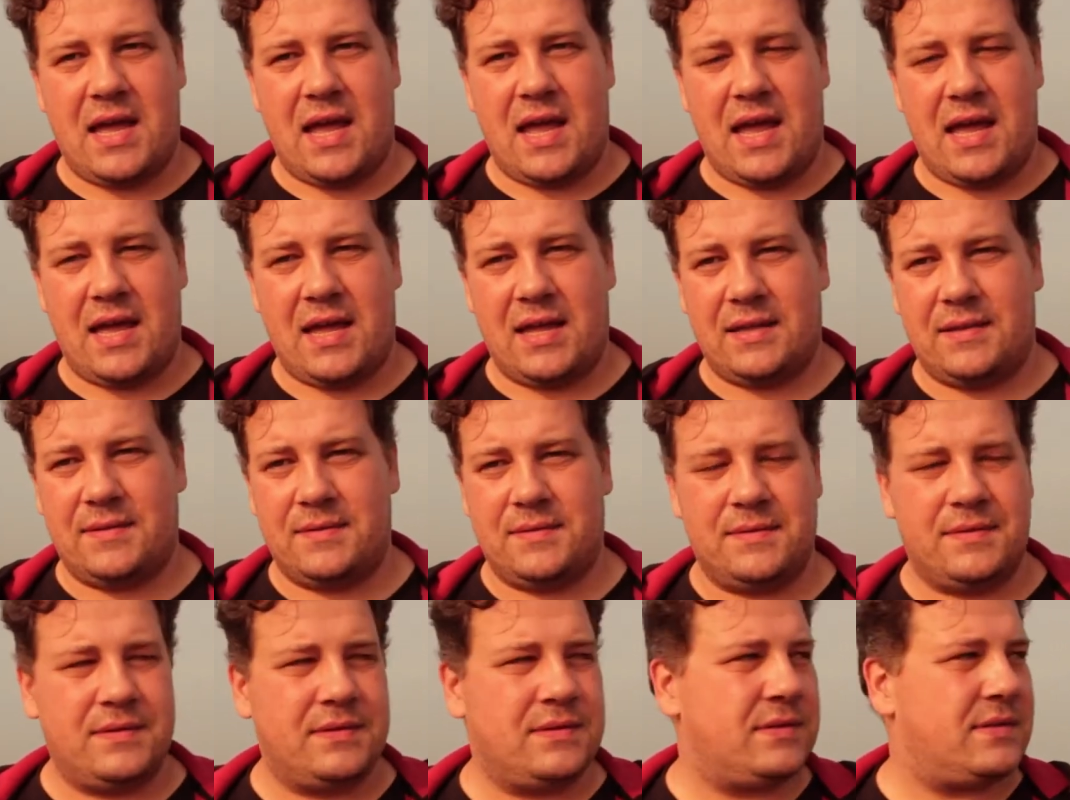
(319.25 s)

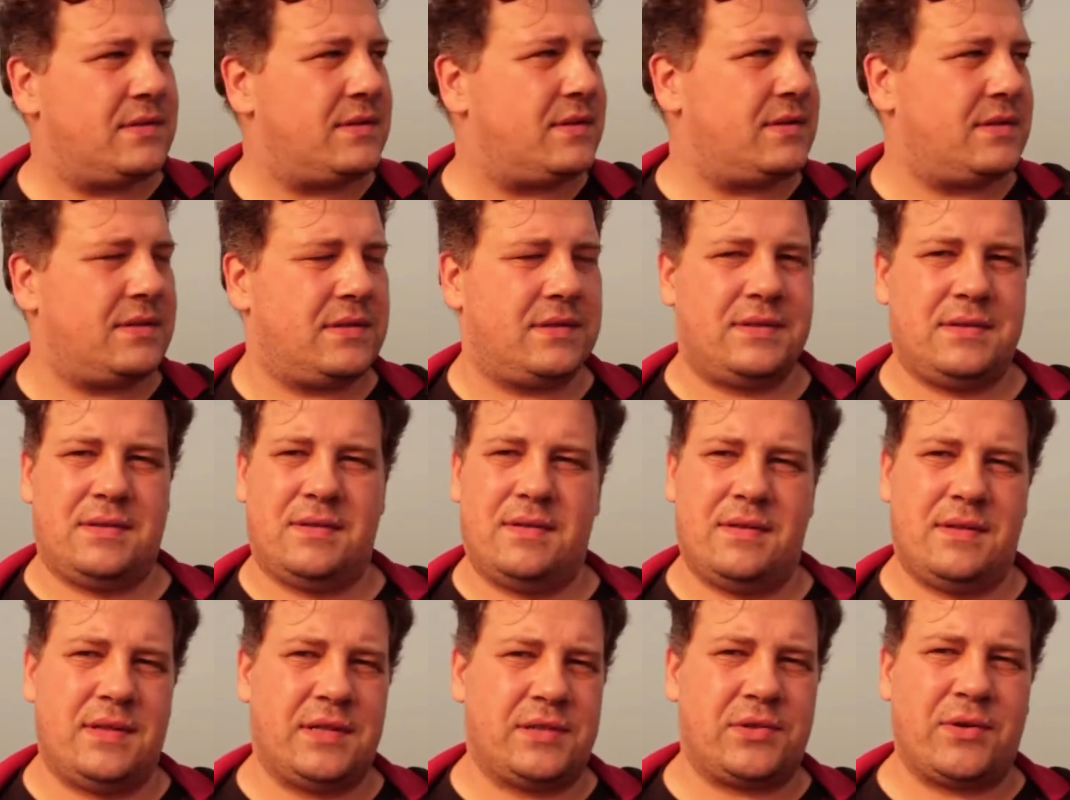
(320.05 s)
and
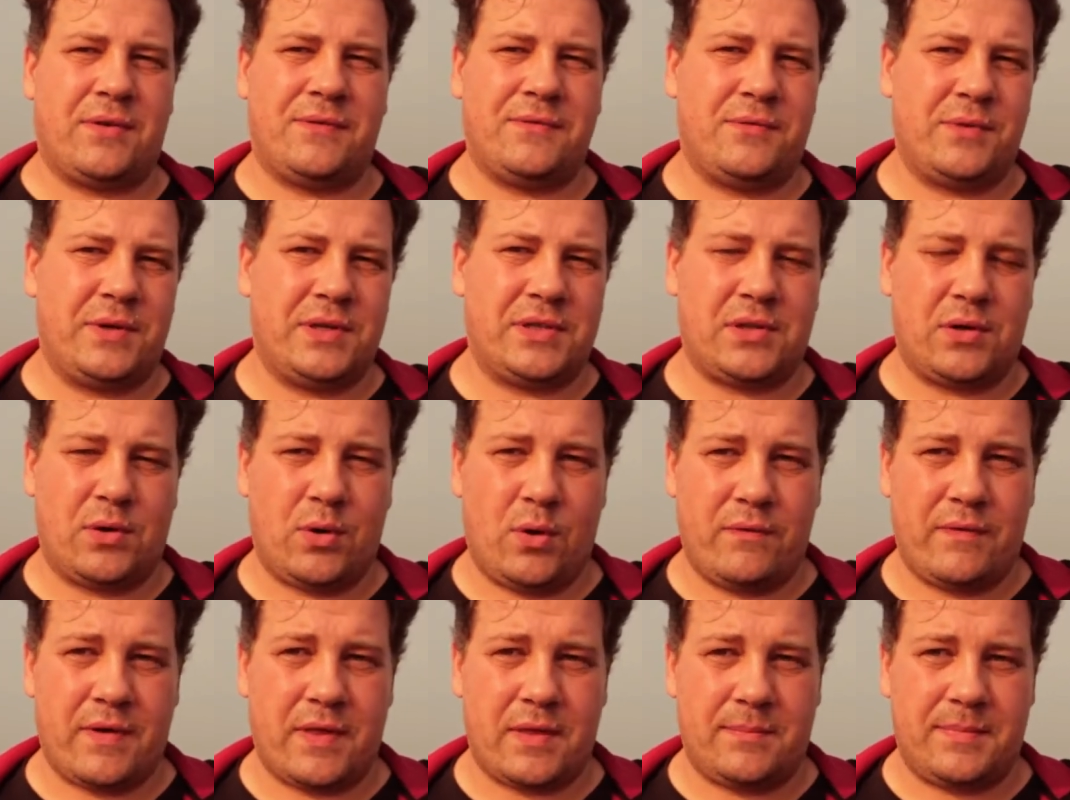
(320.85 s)
the software is all
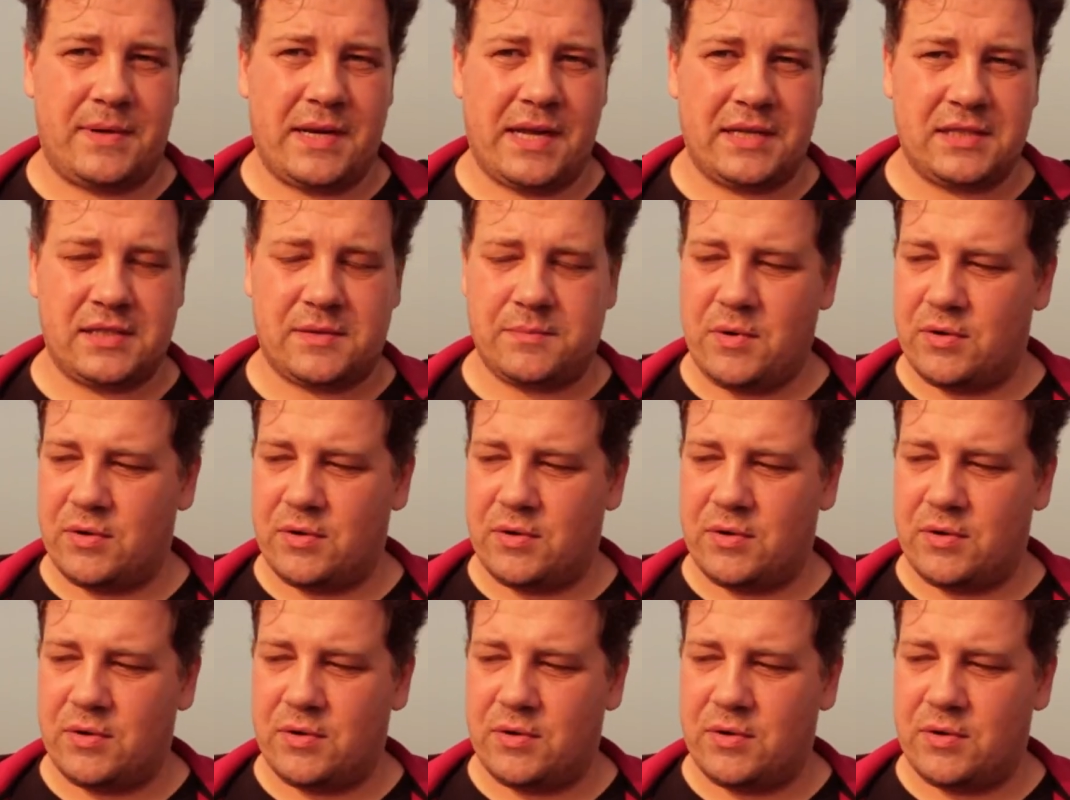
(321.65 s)
over the place.